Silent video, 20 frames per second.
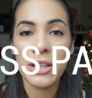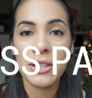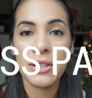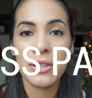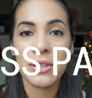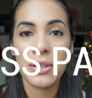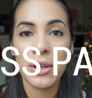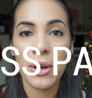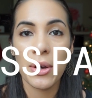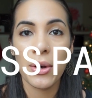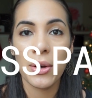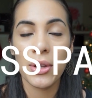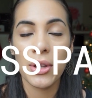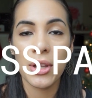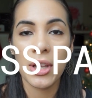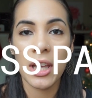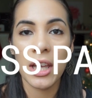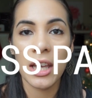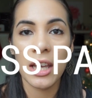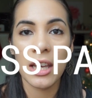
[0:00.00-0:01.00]
So
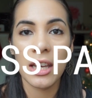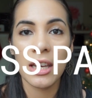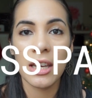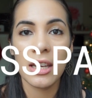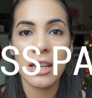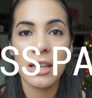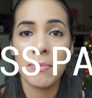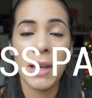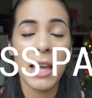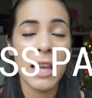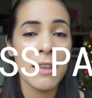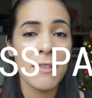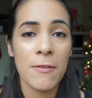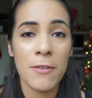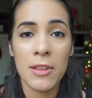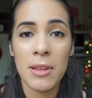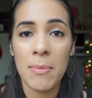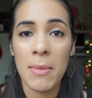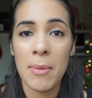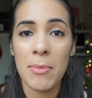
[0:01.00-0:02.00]
you can pay
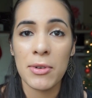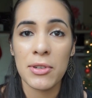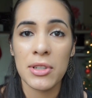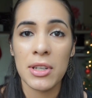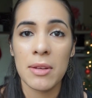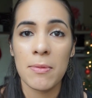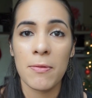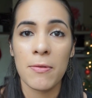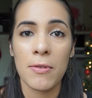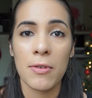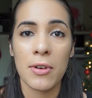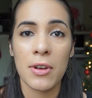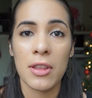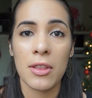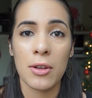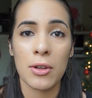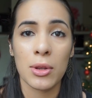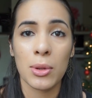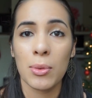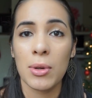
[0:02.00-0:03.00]
for the membership for
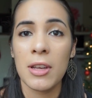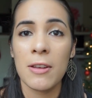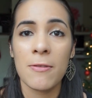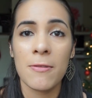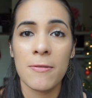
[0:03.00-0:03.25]
either 3,